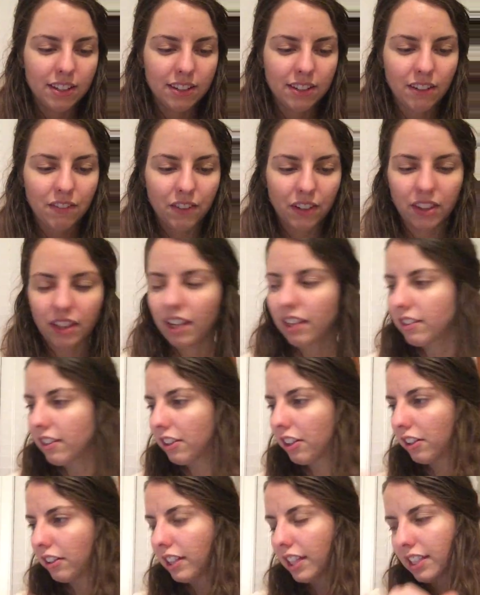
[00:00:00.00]
different things
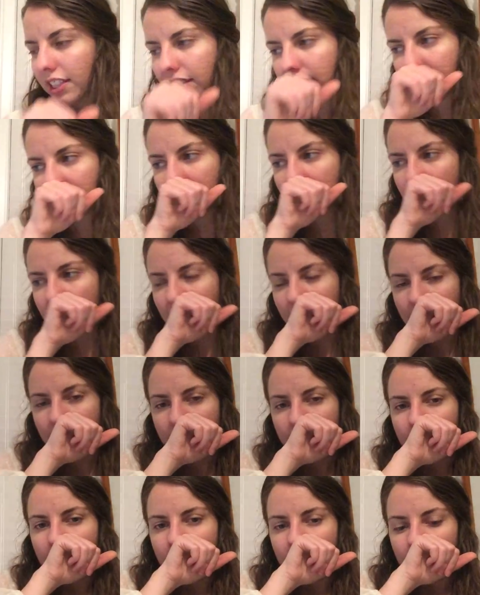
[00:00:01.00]
on your list.
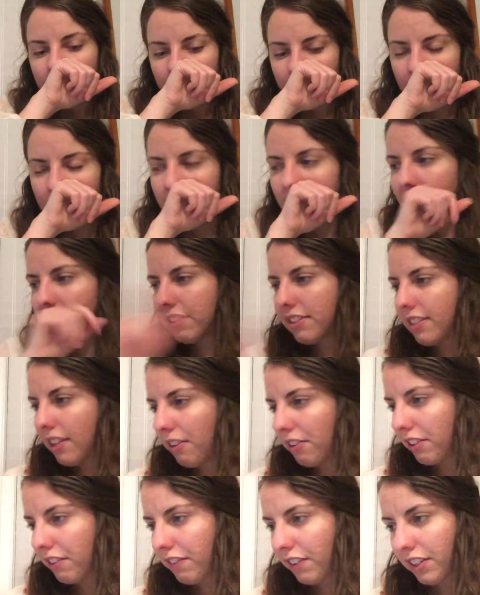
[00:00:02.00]

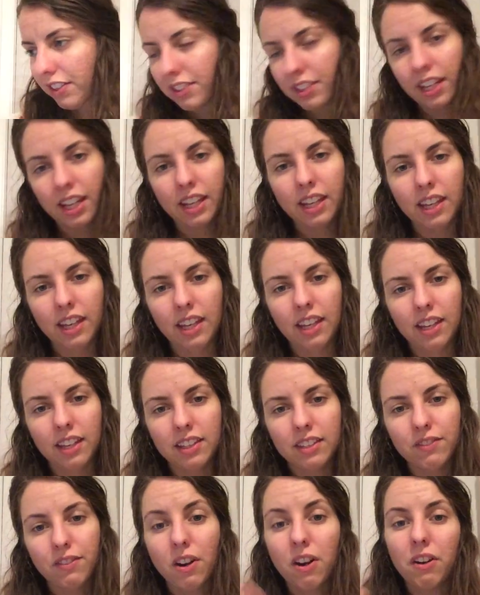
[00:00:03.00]
So the first thing
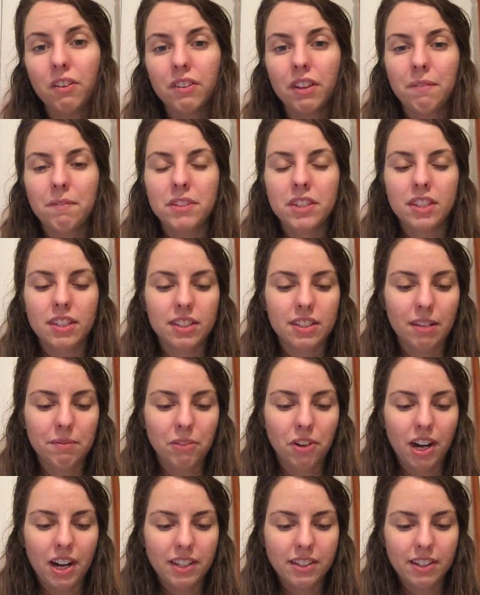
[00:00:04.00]
is, for all of them, is to
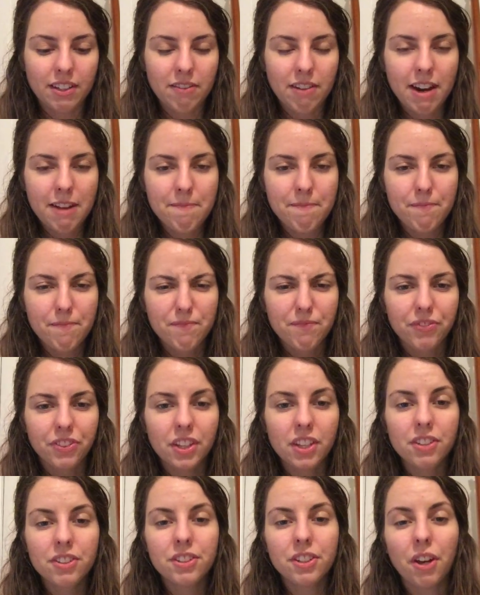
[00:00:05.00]
summarize it, right?
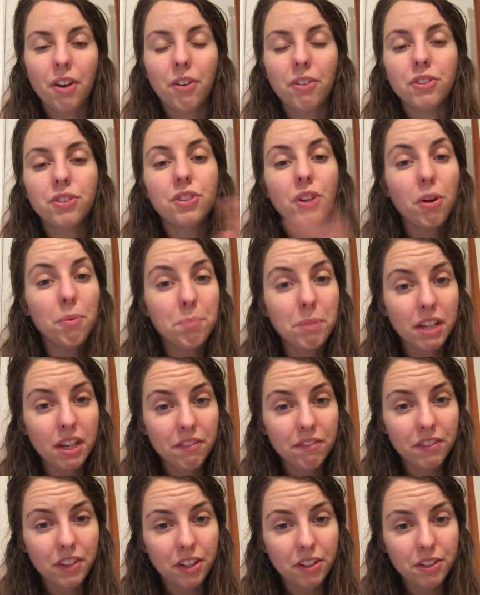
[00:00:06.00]
So don't be
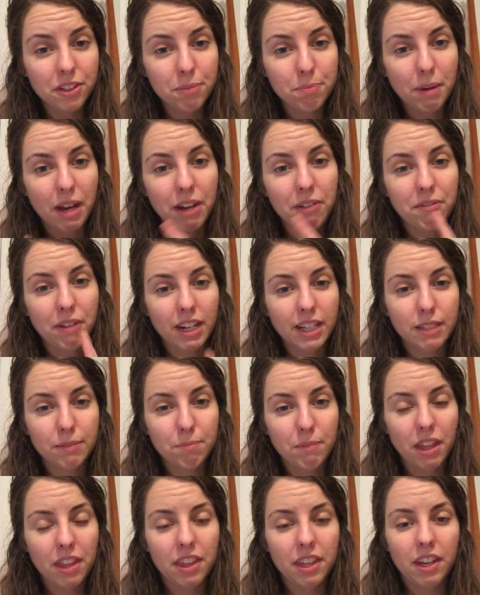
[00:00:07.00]
confused by race
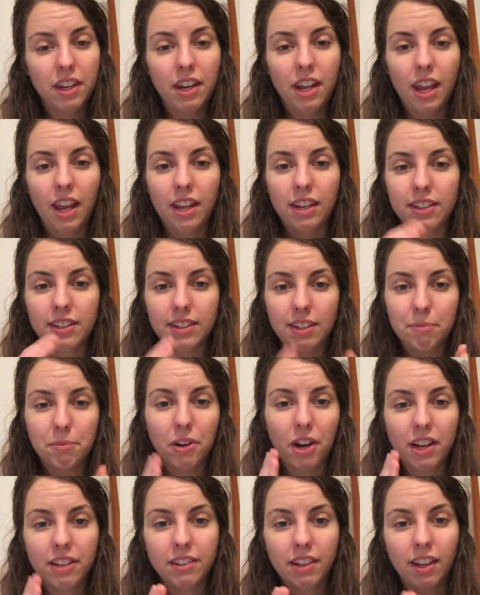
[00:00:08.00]
method and
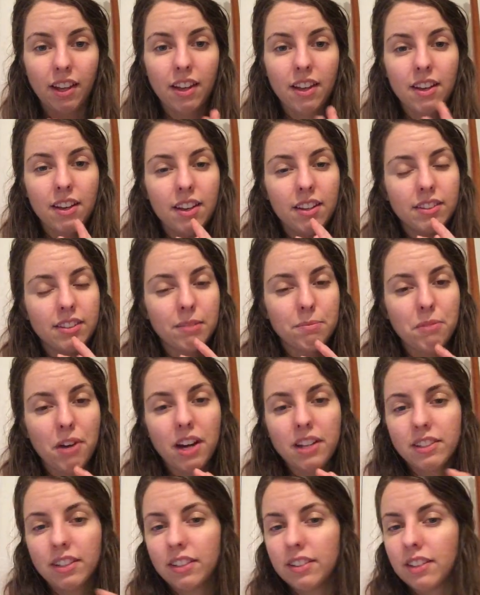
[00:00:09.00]
summarizing.
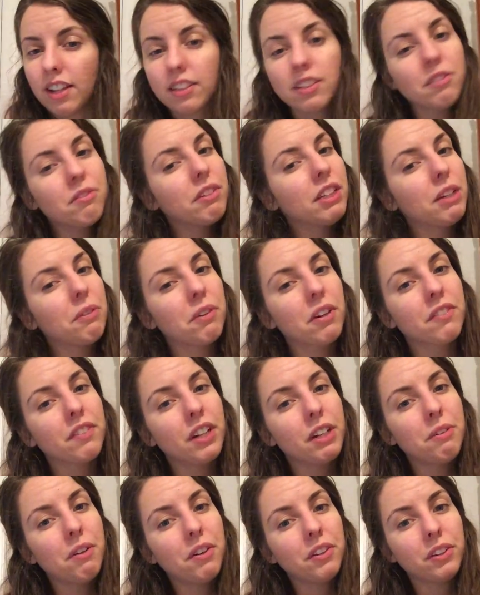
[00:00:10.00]
Summarizing doesn't really work
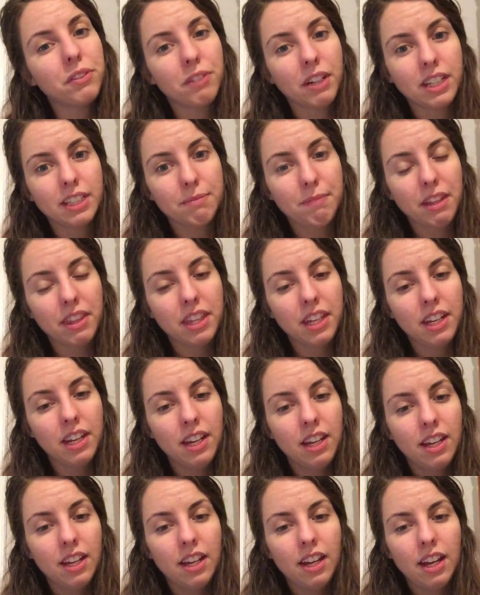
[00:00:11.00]
very well with the race method.